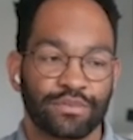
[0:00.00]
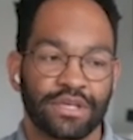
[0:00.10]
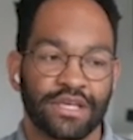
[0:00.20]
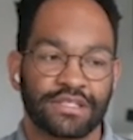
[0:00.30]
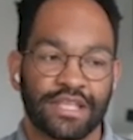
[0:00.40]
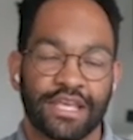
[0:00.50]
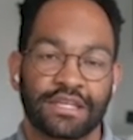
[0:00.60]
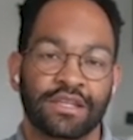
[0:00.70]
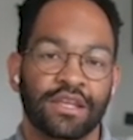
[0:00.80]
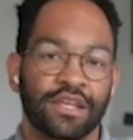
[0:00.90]
because
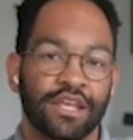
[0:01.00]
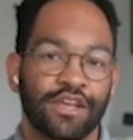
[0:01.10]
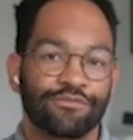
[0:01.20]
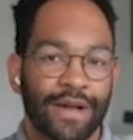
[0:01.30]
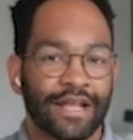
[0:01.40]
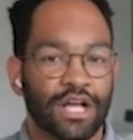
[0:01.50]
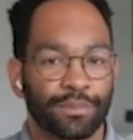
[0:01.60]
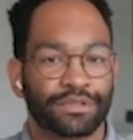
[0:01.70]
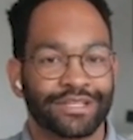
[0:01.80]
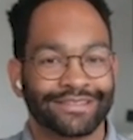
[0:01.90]
then if my
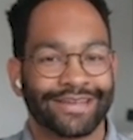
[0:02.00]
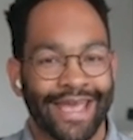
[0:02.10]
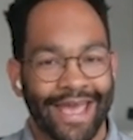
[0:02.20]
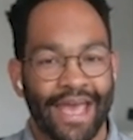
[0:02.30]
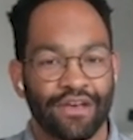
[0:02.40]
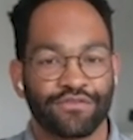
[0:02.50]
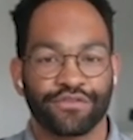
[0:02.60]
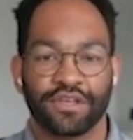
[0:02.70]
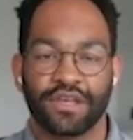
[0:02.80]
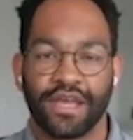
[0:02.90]
couple doesn't have
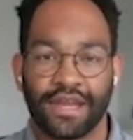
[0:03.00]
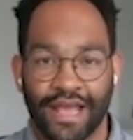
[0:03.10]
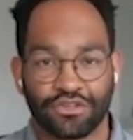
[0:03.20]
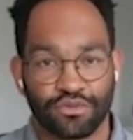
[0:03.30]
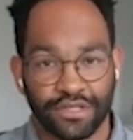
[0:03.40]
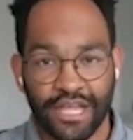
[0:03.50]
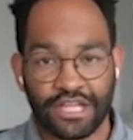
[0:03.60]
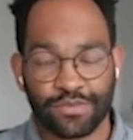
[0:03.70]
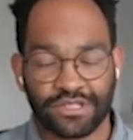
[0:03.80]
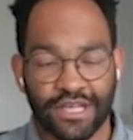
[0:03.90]
an actual
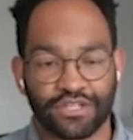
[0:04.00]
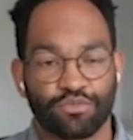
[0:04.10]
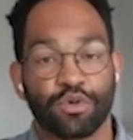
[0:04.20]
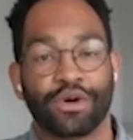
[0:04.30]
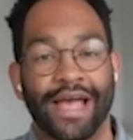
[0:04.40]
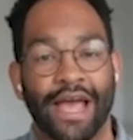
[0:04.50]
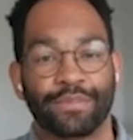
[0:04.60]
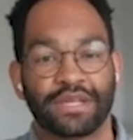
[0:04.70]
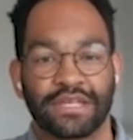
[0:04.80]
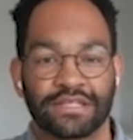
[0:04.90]
engagement session, what will
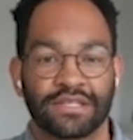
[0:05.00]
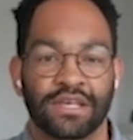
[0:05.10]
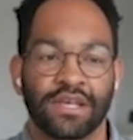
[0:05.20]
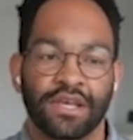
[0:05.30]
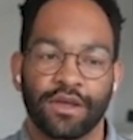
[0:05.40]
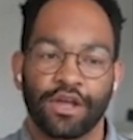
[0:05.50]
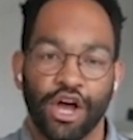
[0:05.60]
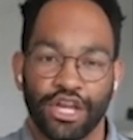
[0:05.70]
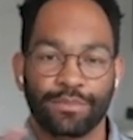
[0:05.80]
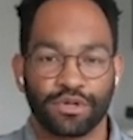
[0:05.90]
happen is
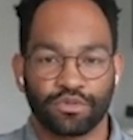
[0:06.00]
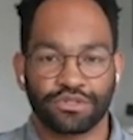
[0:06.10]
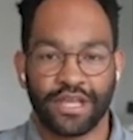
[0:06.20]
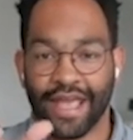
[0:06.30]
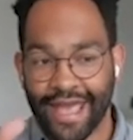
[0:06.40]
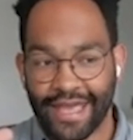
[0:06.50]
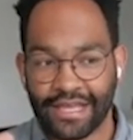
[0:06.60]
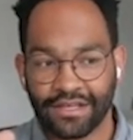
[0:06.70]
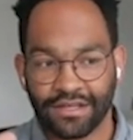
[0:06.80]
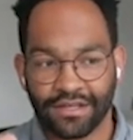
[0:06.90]
HoneyBook will say,
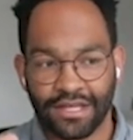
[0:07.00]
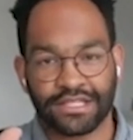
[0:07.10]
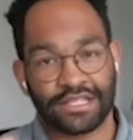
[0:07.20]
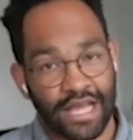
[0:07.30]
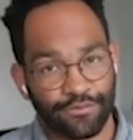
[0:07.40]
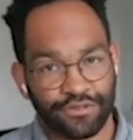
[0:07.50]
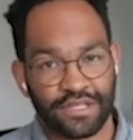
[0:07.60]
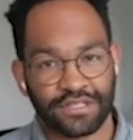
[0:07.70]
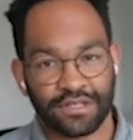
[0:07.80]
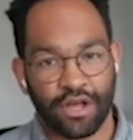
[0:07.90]
hey, it's time for
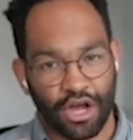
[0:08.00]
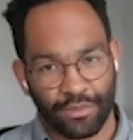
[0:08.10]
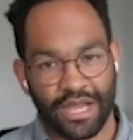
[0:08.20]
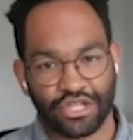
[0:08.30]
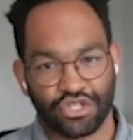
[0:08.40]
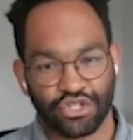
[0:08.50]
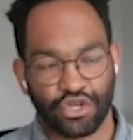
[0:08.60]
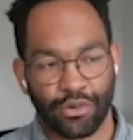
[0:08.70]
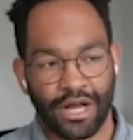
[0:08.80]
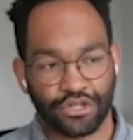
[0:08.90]
this automation to
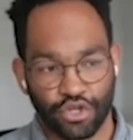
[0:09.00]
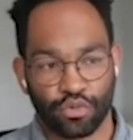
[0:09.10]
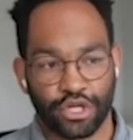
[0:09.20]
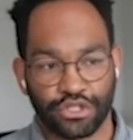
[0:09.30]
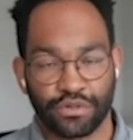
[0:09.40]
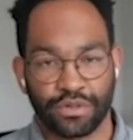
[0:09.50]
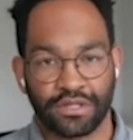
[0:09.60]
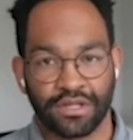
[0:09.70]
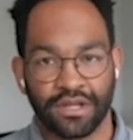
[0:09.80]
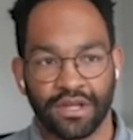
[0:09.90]
go out. Do you want to do it?
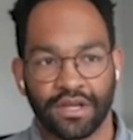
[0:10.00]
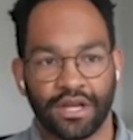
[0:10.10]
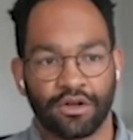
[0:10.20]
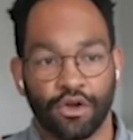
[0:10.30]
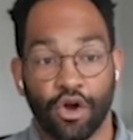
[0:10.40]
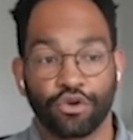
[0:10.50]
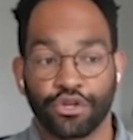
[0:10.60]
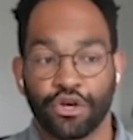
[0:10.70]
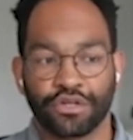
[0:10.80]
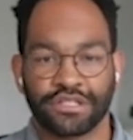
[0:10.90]
And I'll go, oh
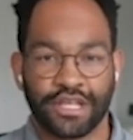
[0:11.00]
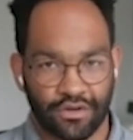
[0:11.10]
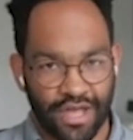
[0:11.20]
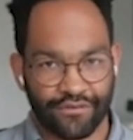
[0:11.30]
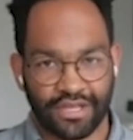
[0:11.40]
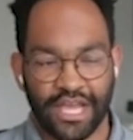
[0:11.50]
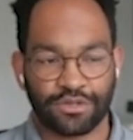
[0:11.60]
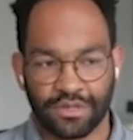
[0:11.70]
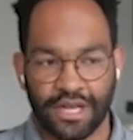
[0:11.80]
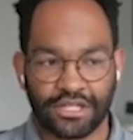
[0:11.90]
no, because they don't have
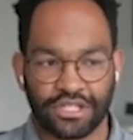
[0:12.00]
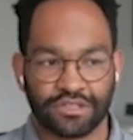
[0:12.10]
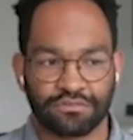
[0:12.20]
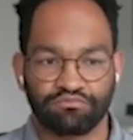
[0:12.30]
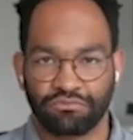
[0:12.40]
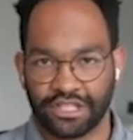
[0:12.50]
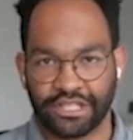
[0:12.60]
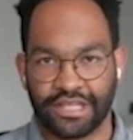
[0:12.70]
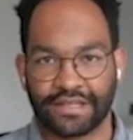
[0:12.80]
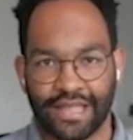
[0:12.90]
engagement. And I just
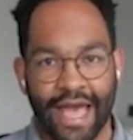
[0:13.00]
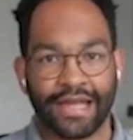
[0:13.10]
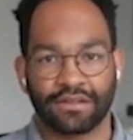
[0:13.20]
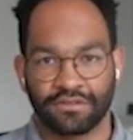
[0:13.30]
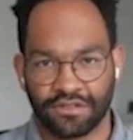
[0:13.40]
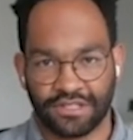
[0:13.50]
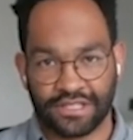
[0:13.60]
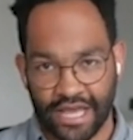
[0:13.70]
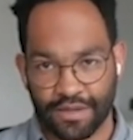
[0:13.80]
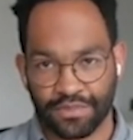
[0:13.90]
delete that
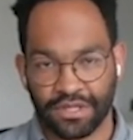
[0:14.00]
step.